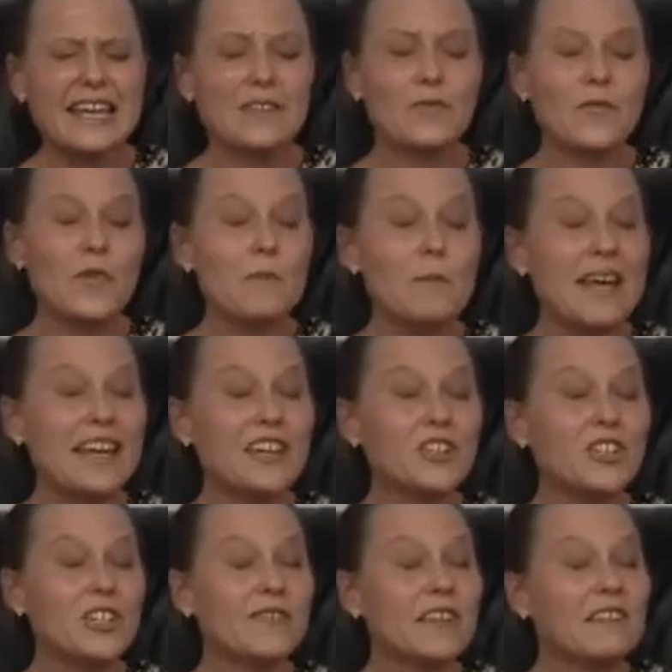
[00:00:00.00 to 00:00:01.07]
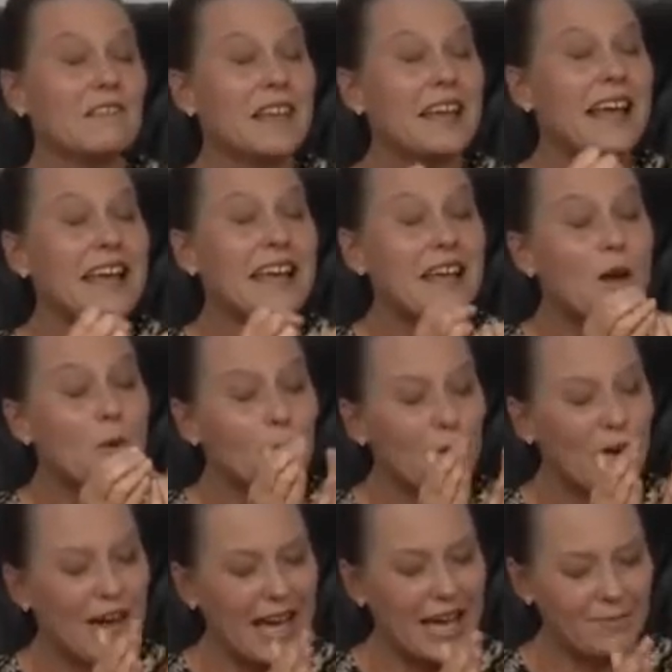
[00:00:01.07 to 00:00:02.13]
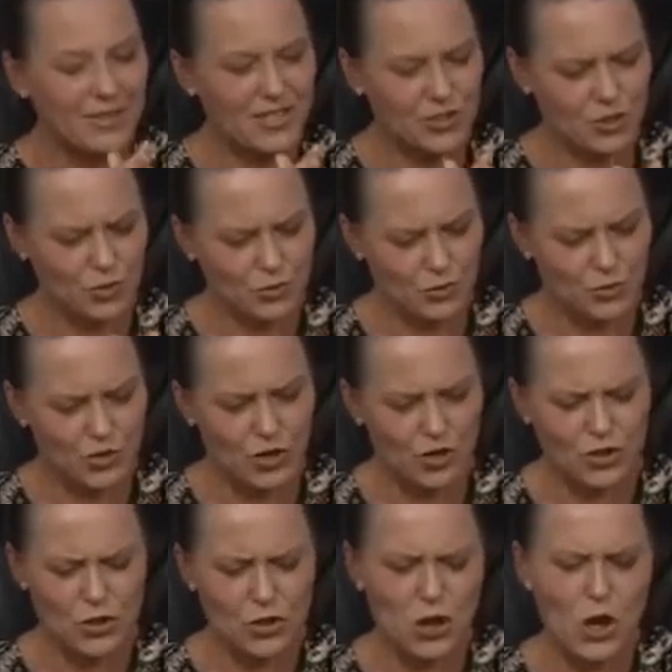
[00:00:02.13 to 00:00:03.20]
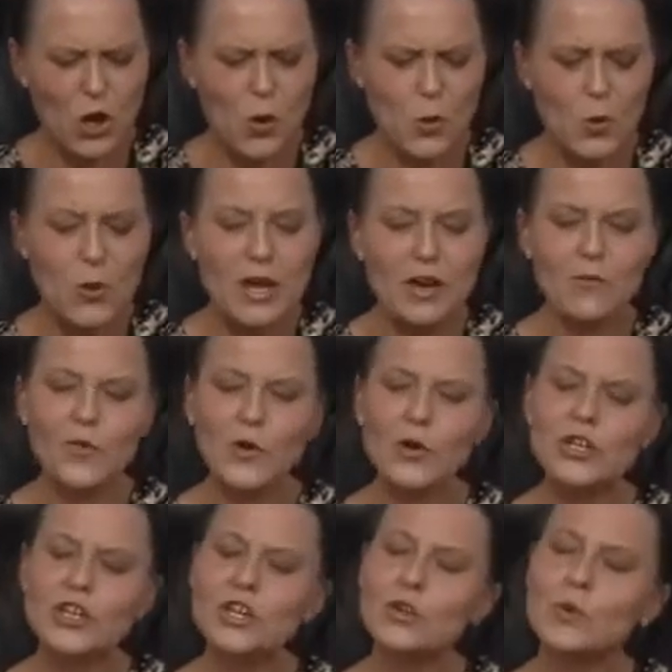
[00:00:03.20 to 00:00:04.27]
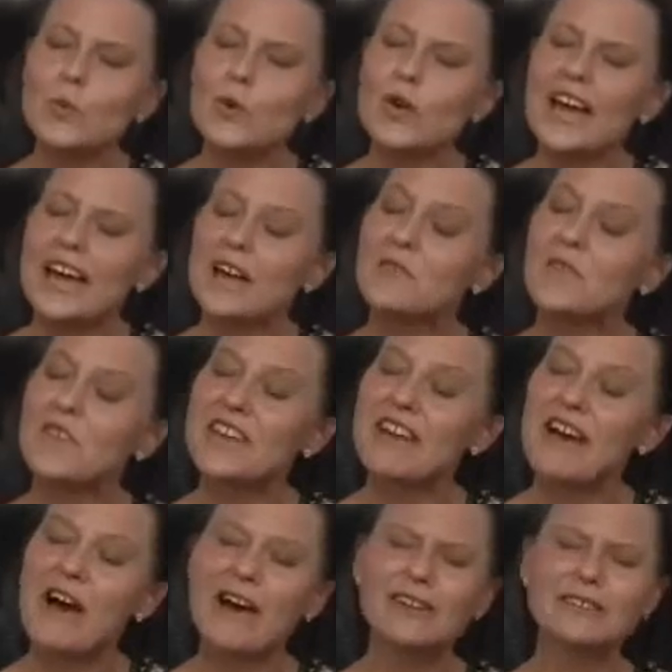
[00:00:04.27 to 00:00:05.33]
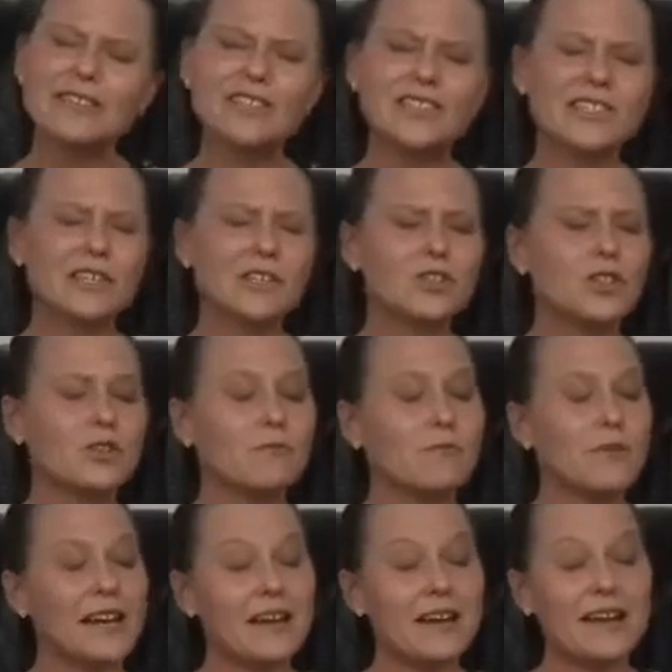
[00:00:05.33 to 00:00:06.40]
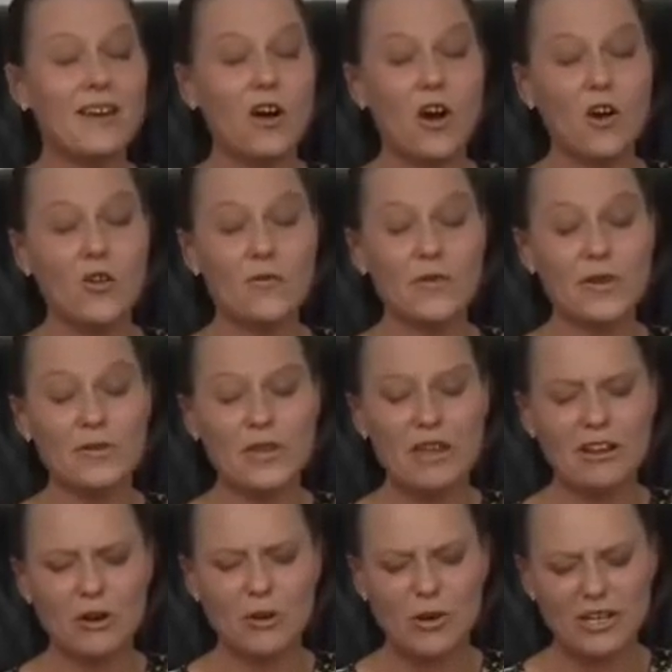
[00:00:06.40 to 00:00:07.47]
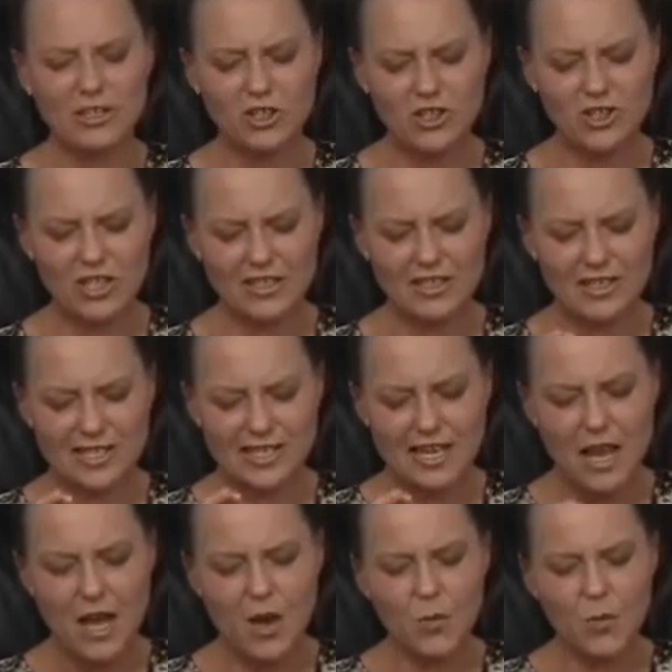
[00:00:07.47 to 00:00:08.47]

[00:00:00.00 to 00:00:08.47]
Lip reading: information than they perhaps do not know, for you will have the answer to many of their questions.